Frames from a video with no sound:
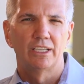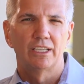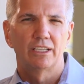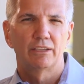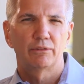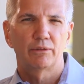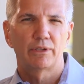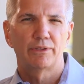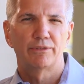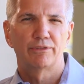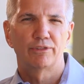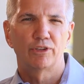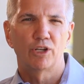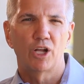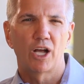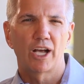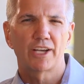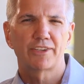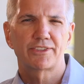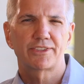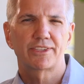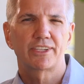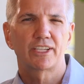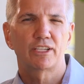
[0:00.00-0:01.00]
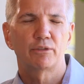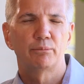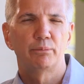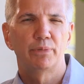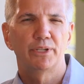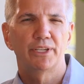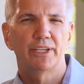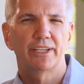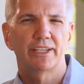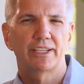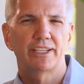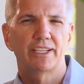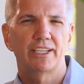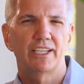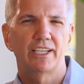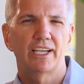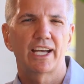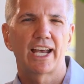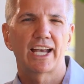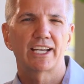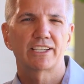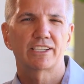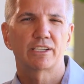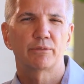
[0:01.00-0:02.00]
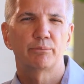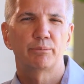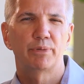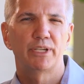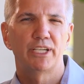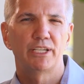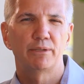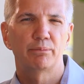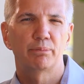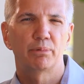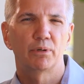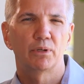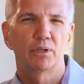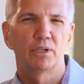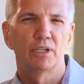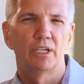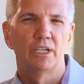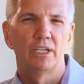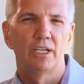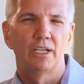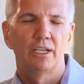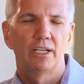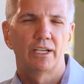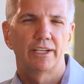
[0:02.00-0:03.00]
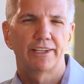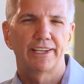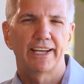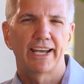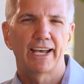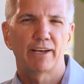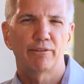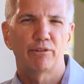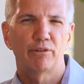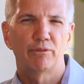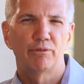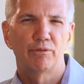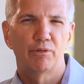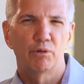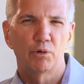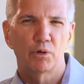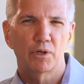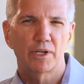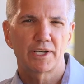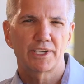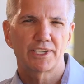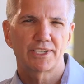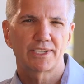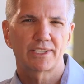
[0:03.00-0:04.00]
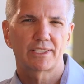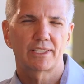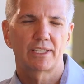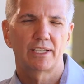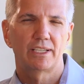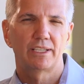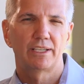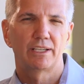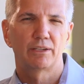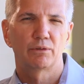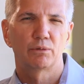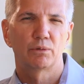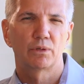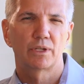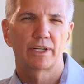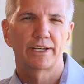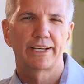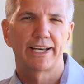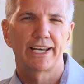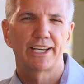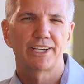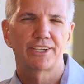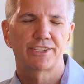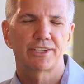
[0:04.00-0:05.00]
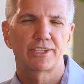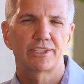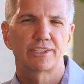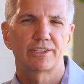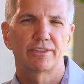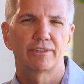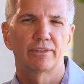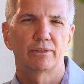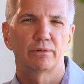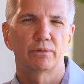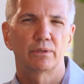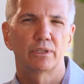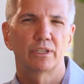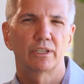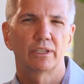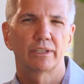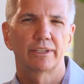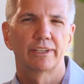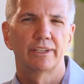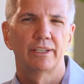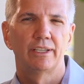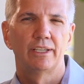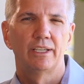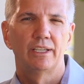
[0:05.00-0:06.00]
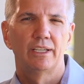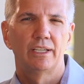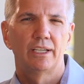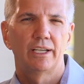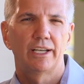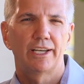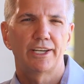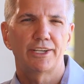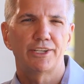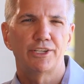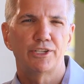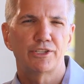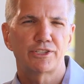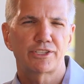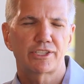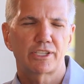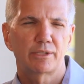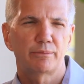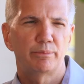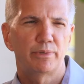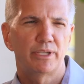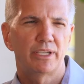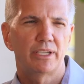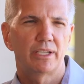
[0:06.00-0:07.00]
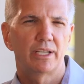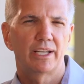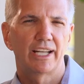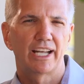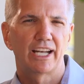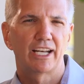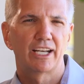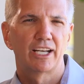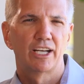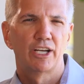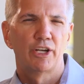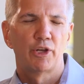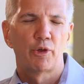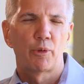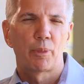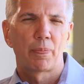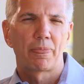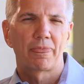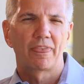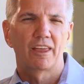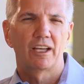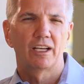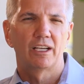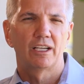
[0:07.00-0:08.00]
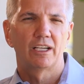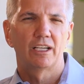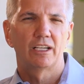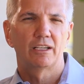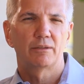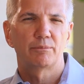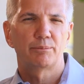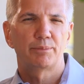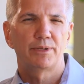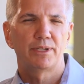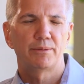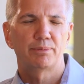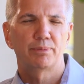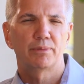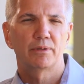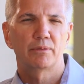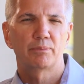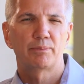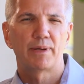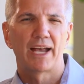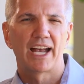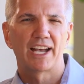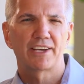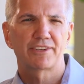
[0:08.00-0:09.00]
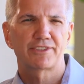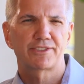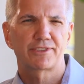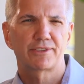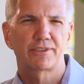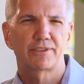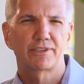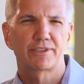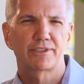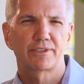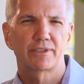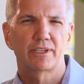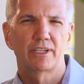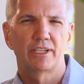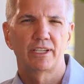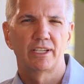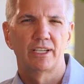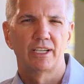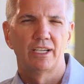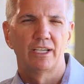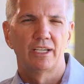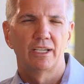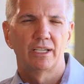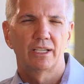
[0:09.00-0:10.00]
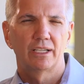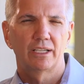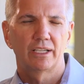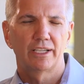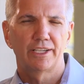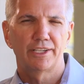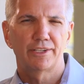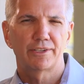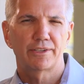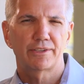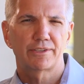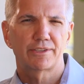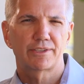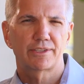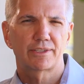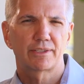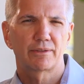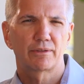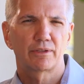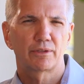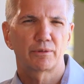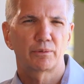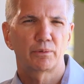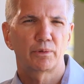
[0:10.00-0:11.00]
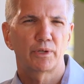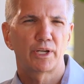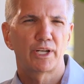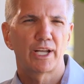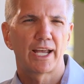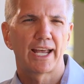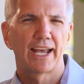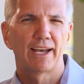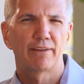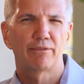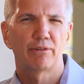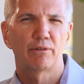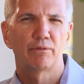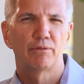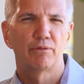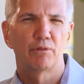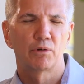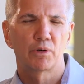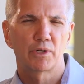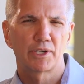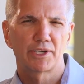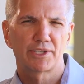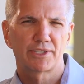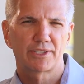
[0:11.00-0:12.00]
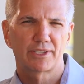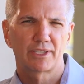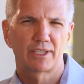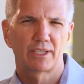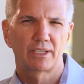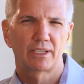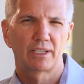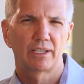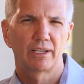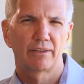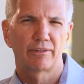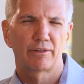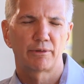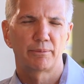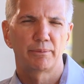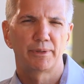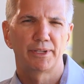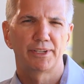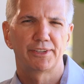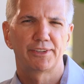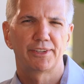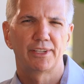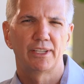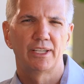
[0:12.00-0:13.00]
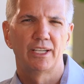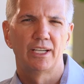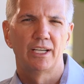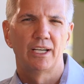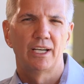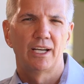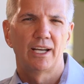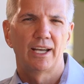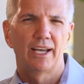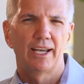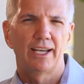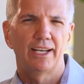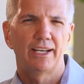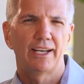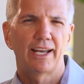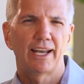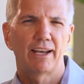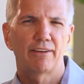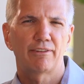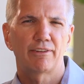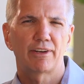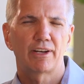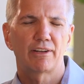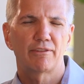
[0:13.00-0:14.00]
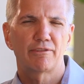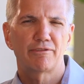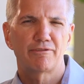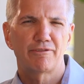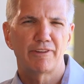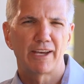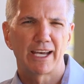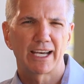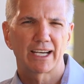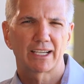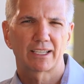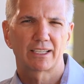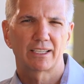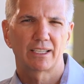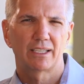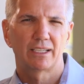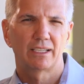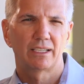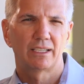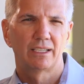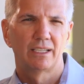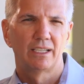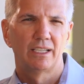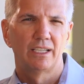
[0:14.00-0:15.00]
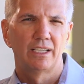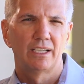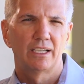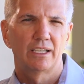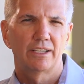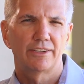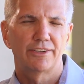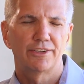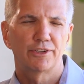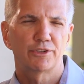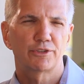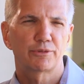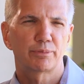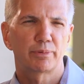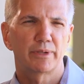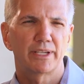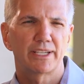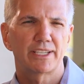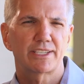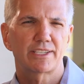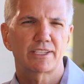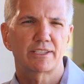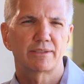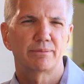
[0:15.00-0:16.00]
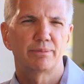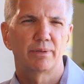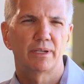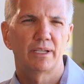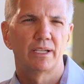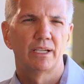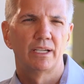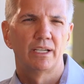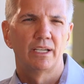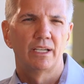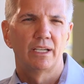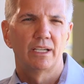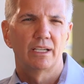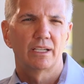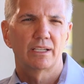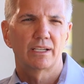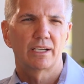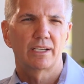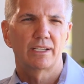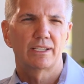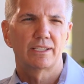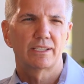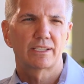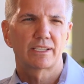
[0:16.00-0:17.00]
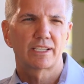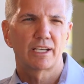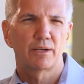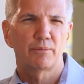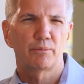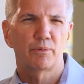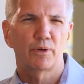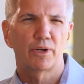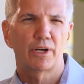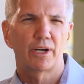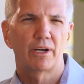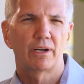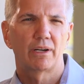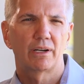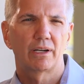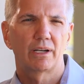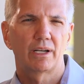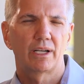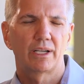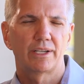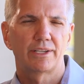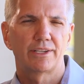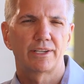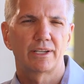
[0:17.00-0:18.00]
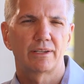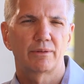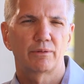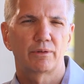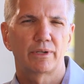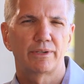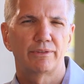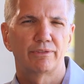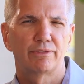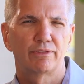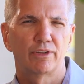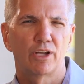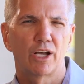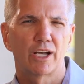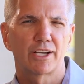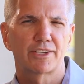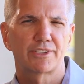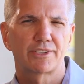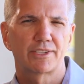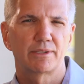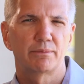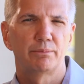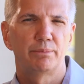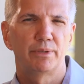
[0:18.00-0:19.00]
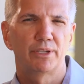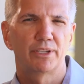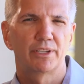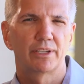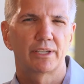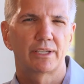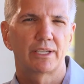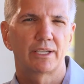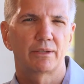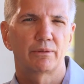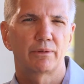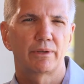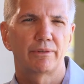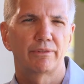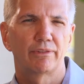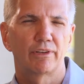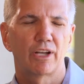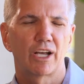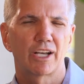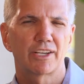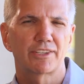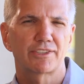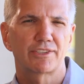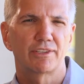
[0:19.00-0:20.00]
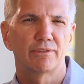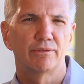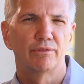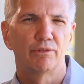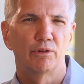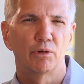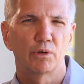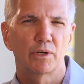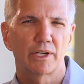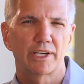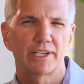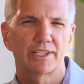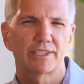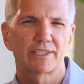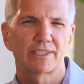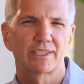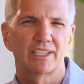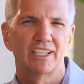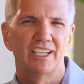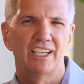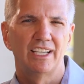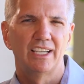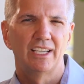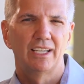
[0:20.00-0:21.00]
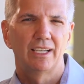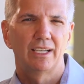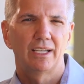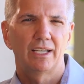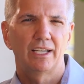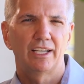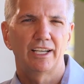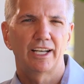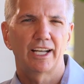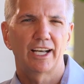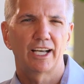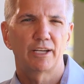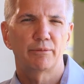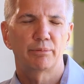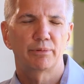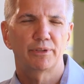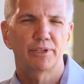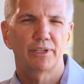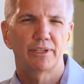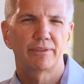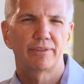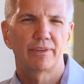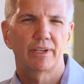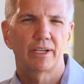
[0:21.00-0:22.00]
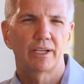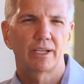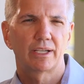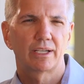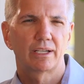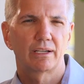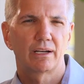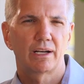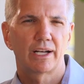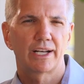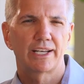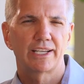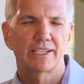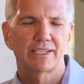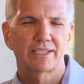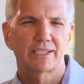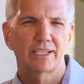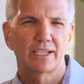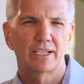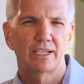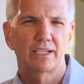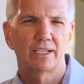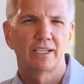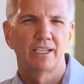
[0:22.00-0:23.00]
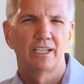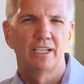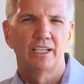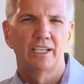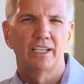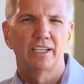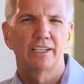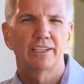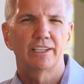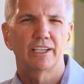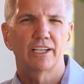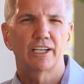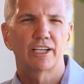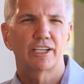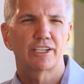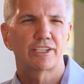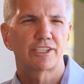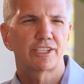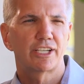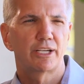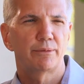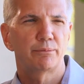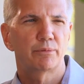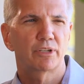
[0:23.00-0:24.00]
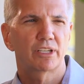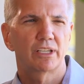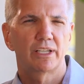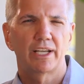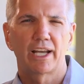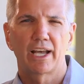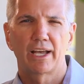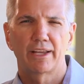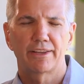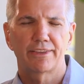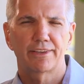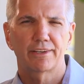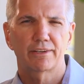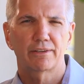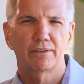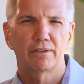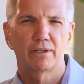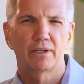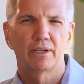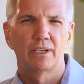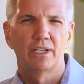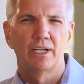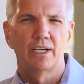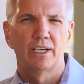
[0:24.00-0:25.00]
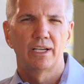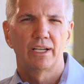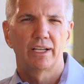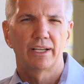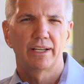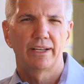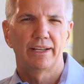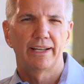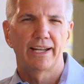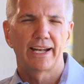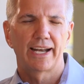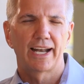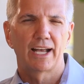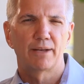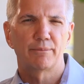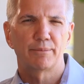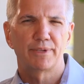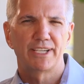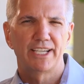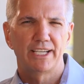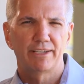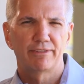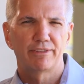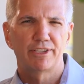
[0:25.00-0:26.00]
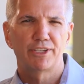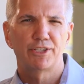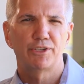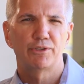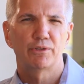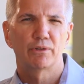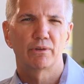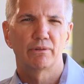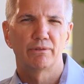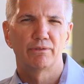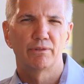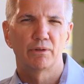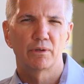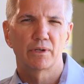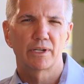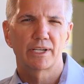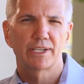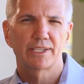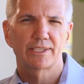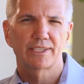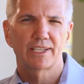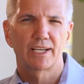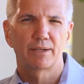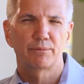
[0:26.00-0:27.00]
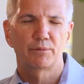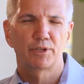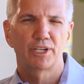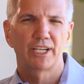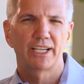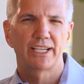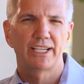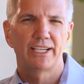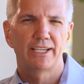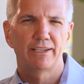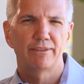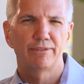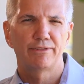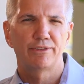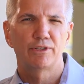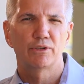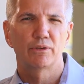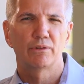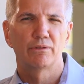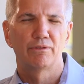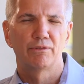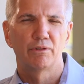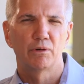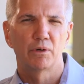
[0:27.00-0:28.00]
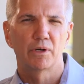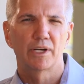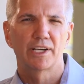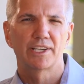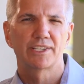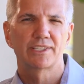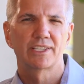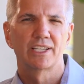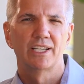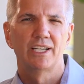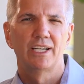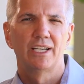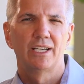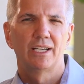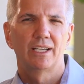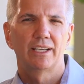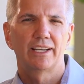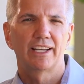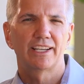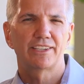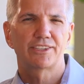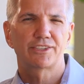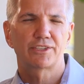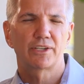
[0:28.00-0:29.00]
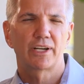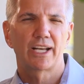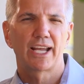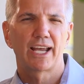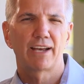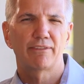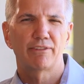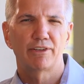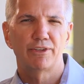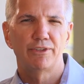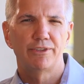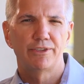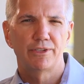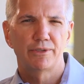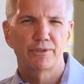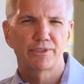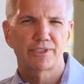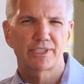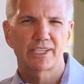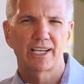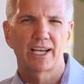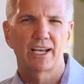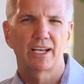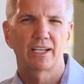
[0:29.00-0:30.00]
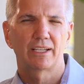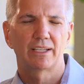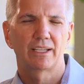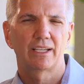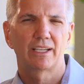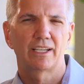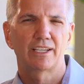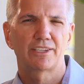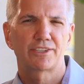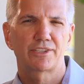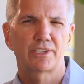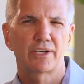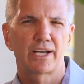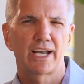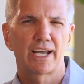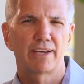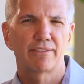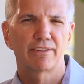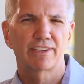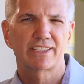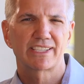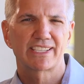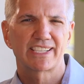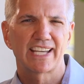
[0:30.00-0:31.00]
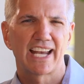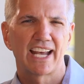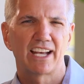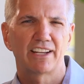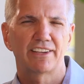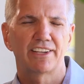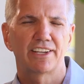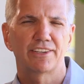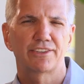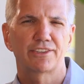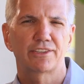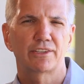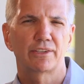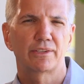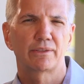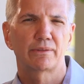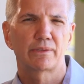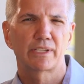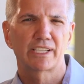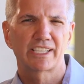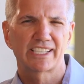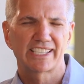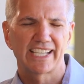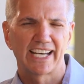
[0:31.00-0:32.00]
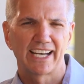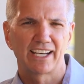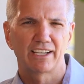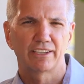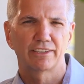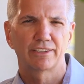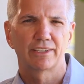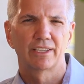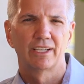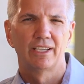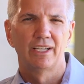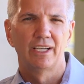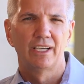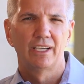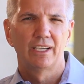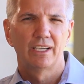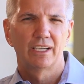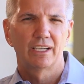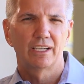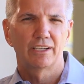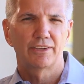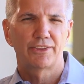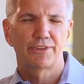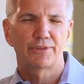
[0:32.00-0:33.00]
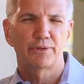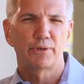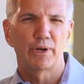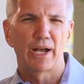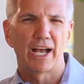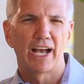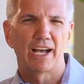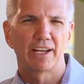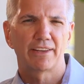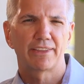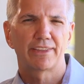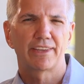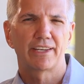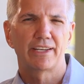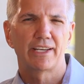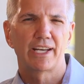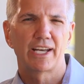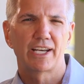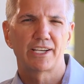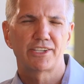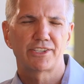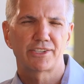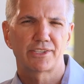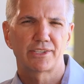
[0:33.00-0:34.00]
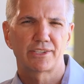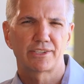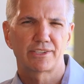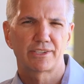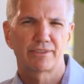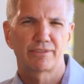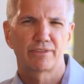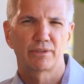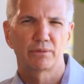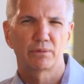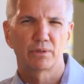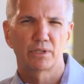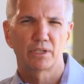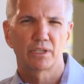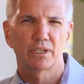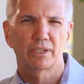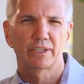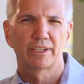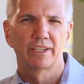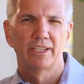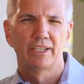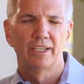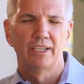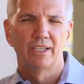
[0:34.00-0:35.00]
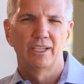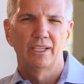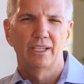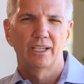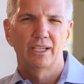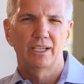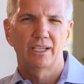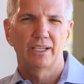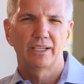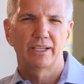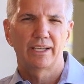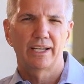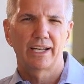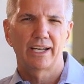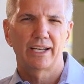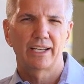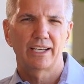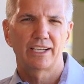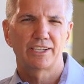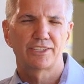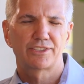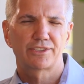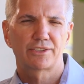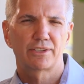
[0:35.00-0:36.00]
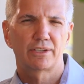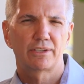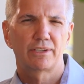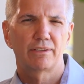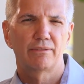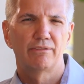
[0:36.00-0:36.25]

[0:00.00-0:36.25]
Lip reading: We've lost the ability as a people to have a voice in the nations of the world. It used to be that people, pastors and leaders would have a voice in government and have an effect in those places. But somewhere we've lost the ability, we've lost the voice. And I believe that God is saying to Unashamedly Ethical that I'm giving you a voice. I'm going to give you a voice that's going to have a new sound, and it's going to have a sound that's going to resound throughout the nations of the world, and that it's going to